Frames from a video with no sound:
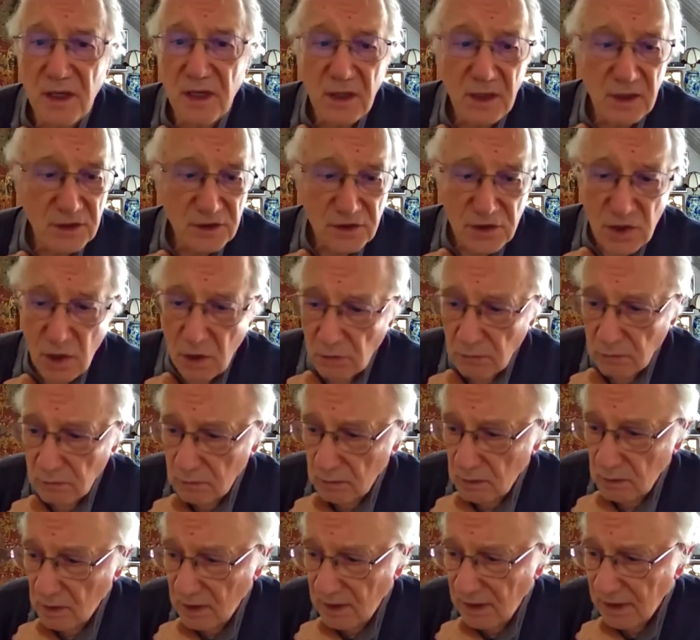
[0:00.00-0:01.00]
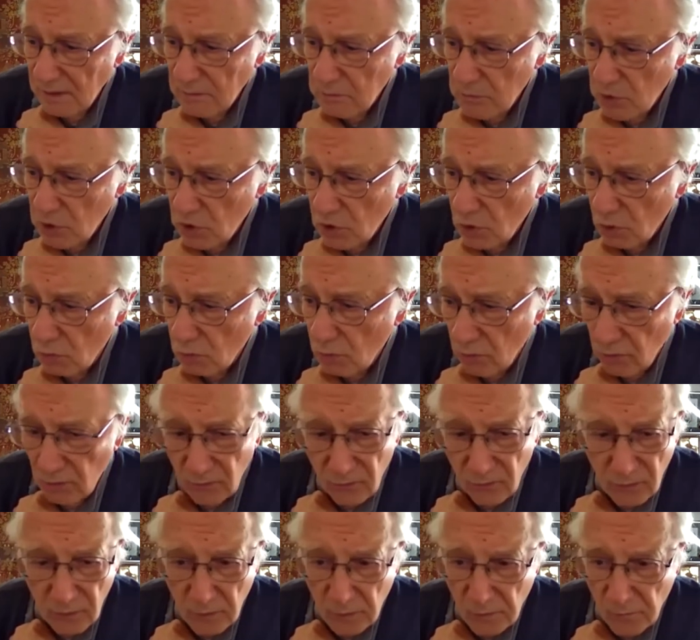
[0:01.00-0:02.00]
So let me to move
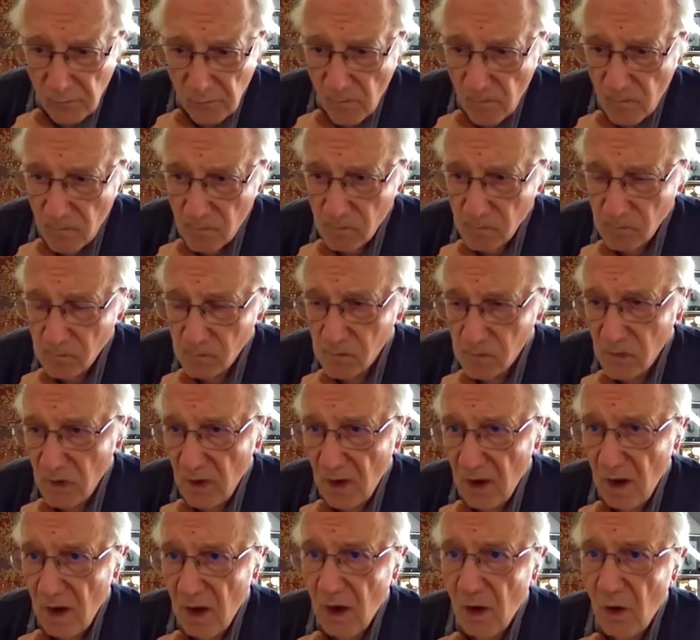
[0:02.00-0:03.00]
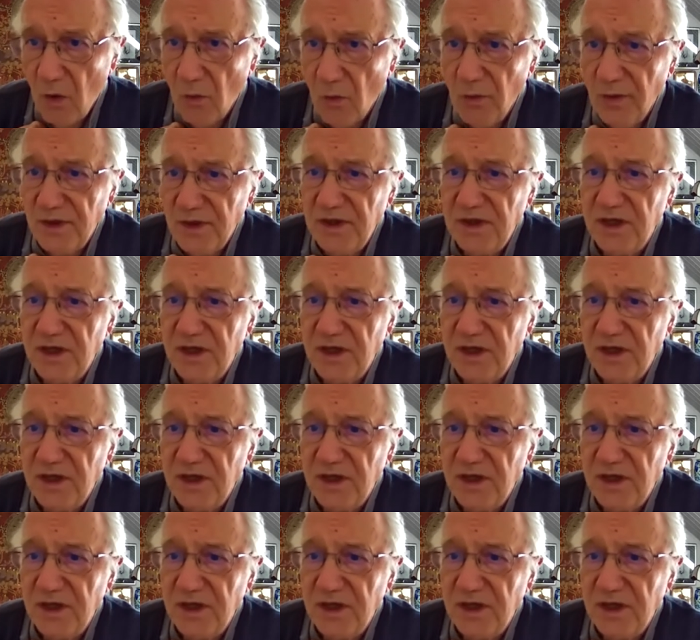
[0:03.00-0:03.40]
with